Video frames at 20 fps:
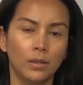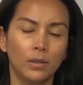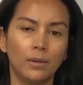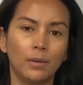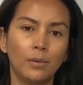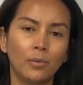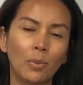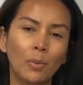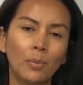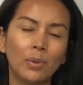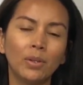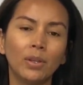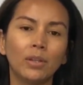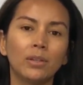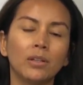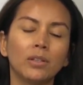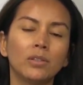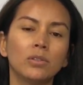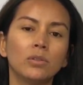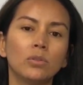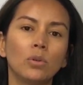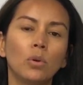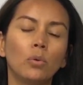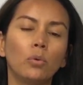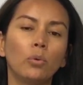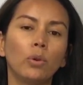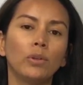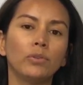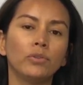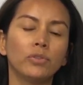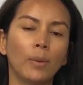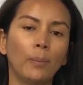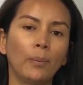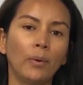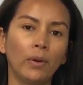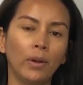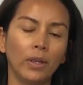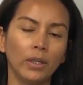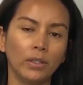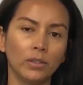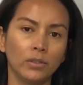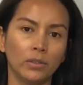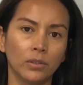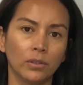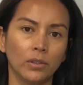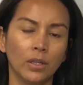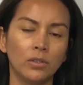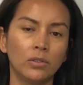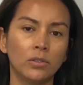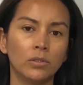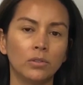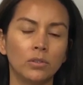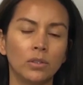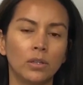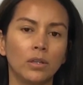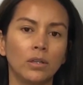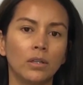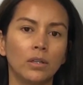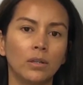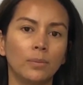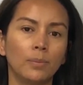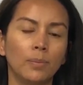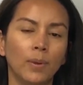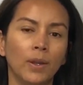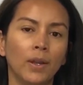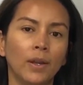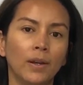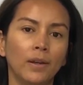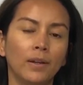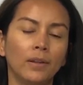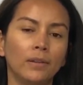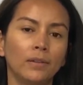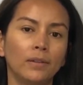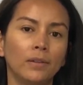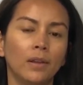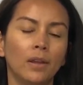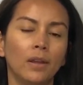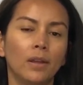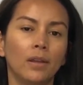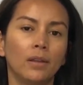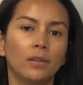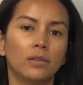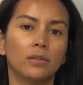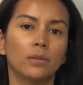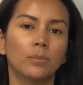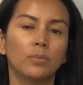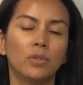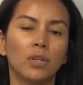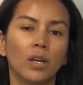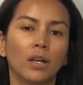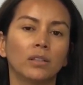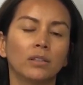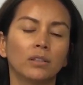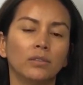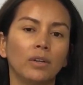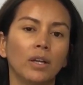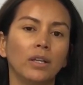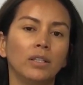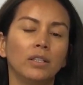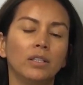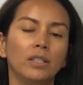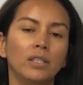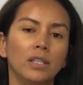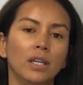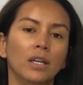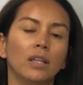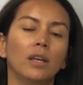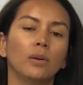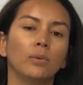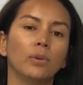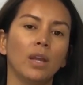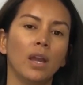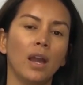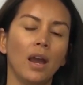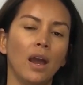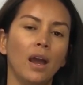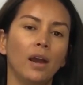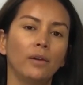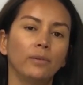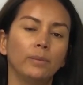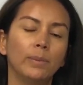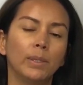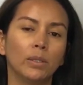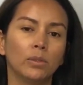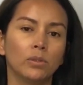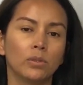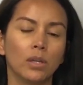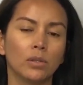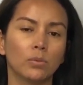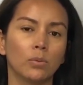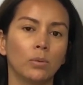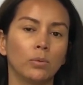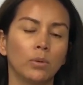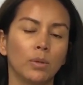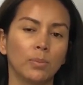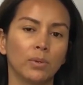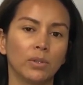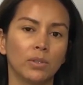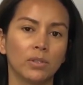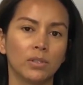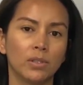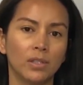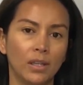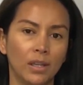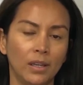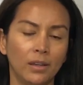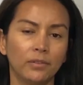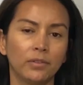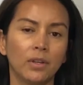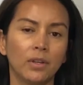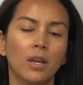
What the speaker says: And remember that there is no real separation. That's just an apparent subjective idea that we have because that's what we perceive.